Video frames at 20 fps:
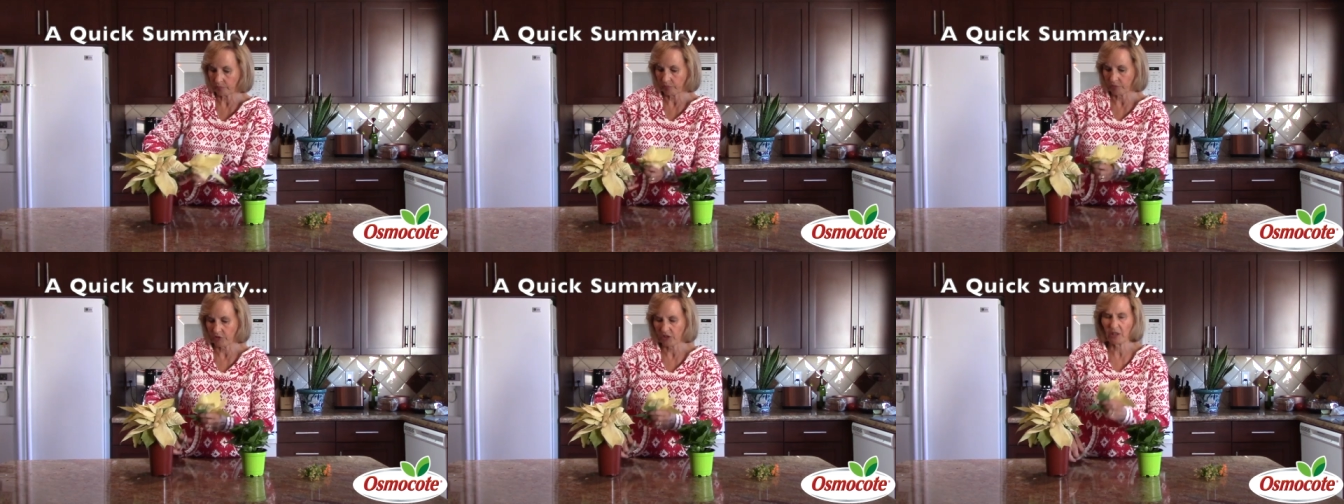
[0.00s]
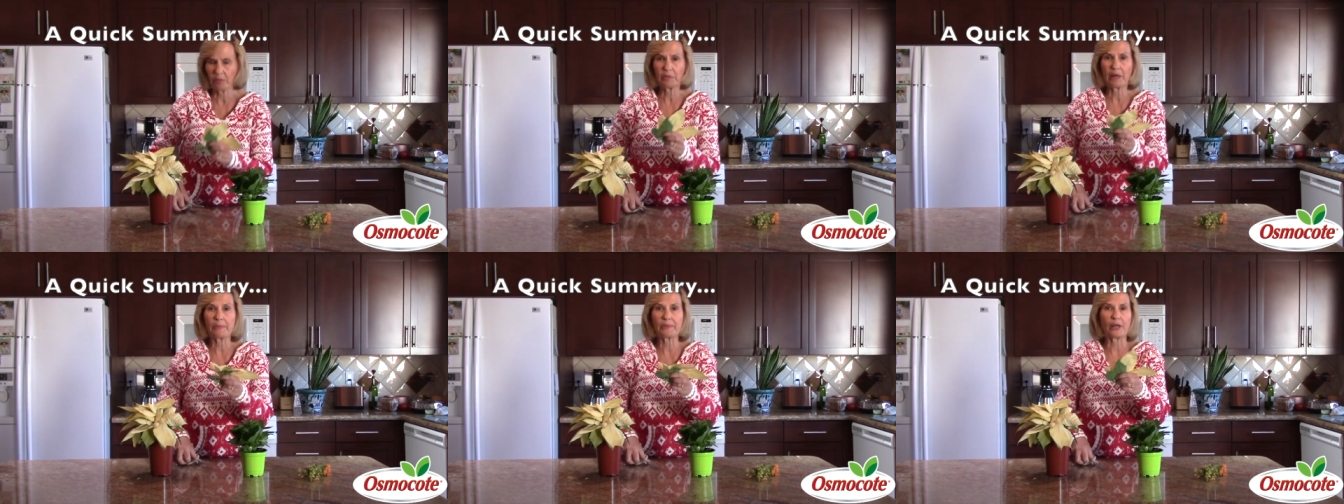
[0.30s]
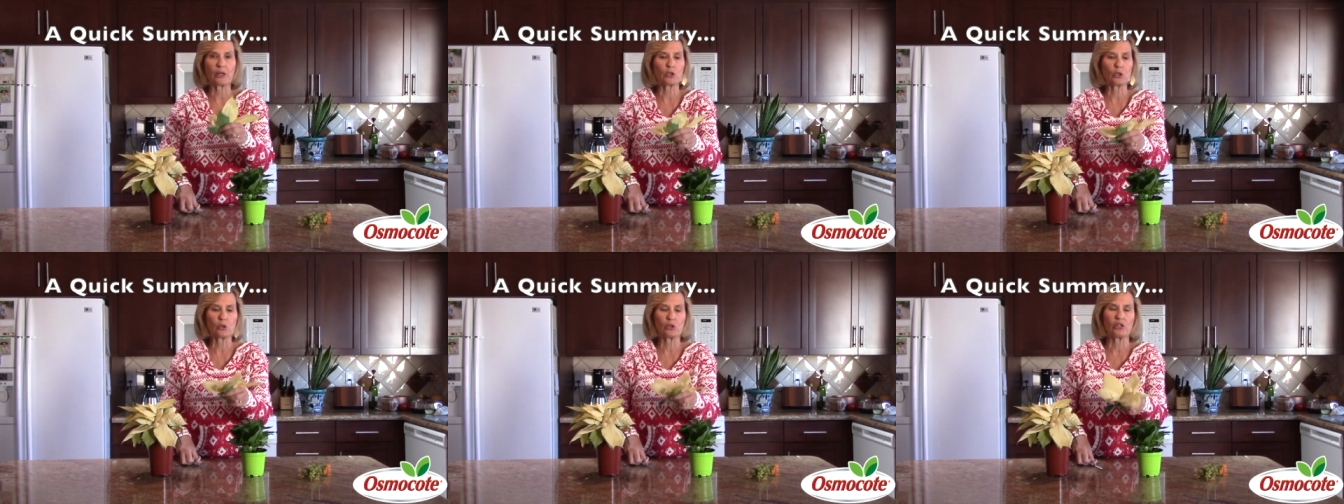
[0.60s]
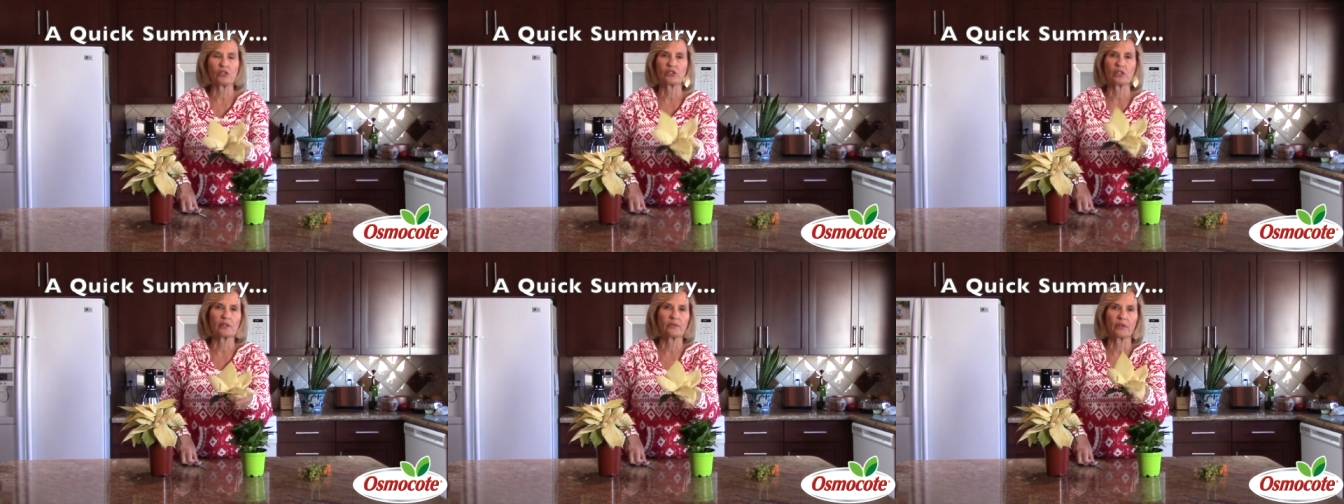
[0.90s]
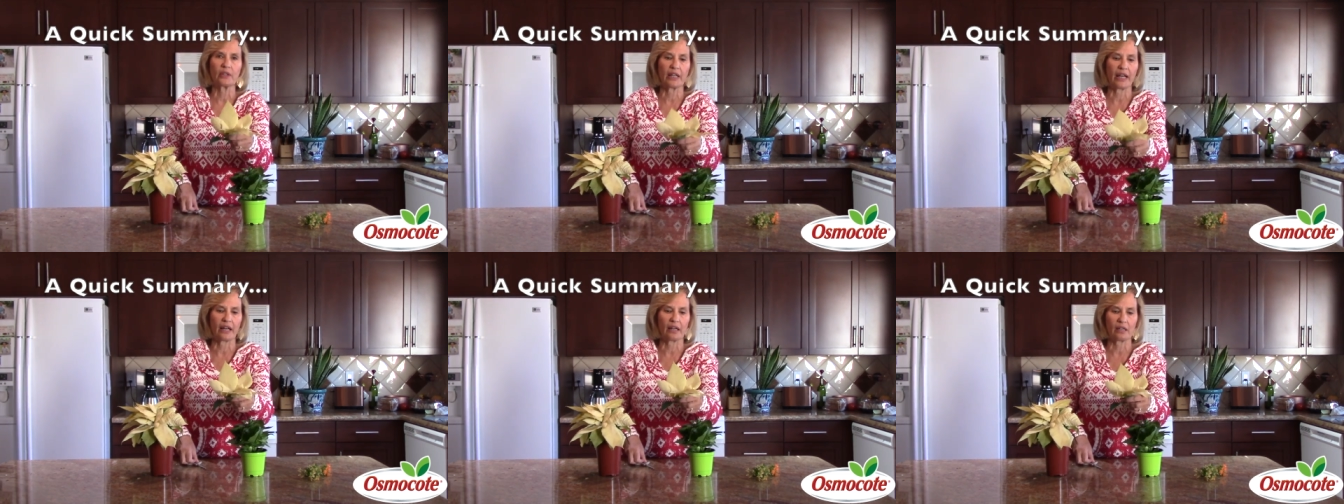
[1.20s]
Sometimes I do this even
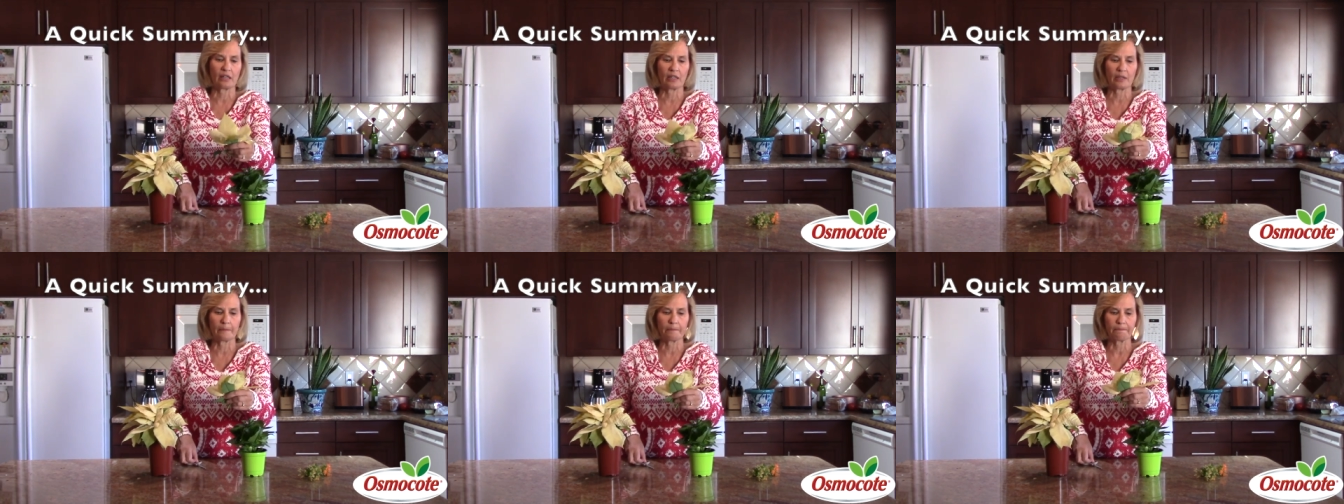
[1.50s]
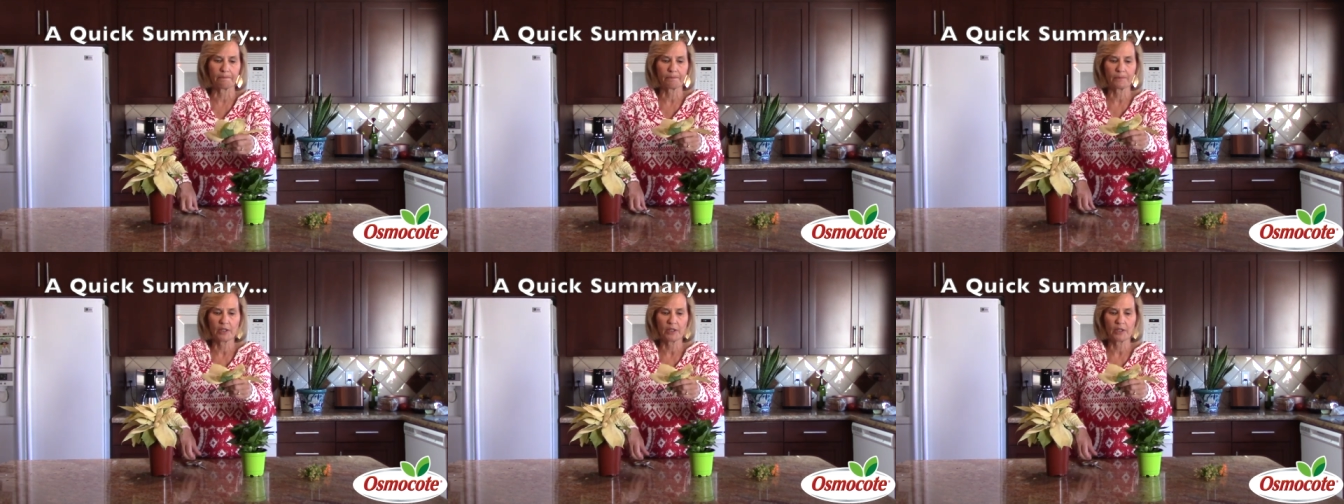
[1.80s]
at um,